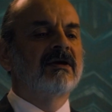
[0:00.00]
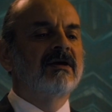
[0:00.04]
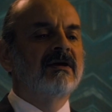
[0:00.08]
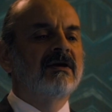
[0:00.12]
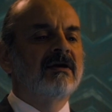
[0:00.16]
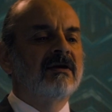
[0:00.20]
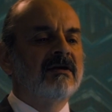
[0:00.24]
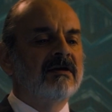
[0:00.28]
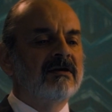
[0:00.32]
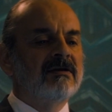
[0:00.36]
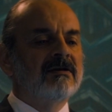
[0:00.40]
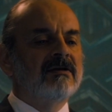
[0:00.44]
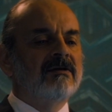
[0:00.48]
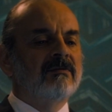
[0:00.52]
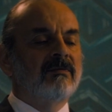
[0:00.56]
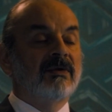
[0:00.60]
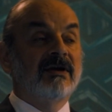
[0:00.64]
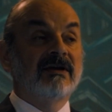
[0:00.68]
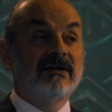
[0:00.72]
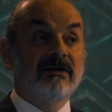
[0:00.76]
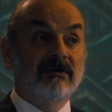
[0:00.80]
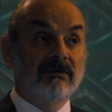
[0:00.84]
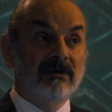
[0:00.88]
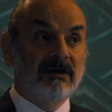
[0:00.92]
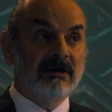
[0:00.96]
is
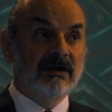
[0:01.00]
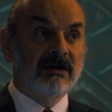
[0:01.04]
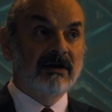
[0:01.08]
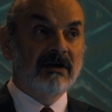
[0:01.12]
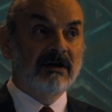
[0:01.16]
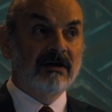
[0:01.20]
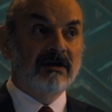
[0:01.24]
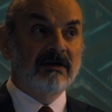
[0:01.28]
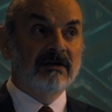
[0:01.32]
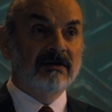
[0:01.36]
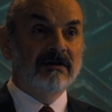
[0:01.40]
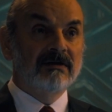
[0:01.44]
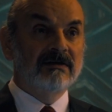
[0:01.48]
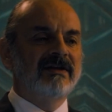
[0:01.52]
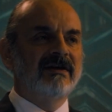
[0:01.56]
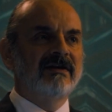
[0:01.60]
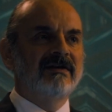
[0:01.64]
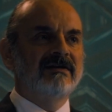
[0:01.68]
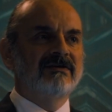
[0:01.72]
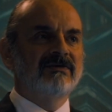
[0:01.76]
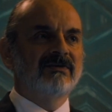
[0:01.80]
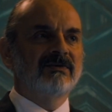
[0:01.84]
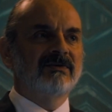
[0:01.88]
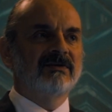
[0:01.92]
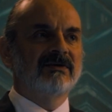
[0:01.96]
supposedly very
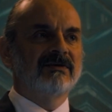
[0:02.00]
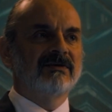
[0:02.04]
dangerous.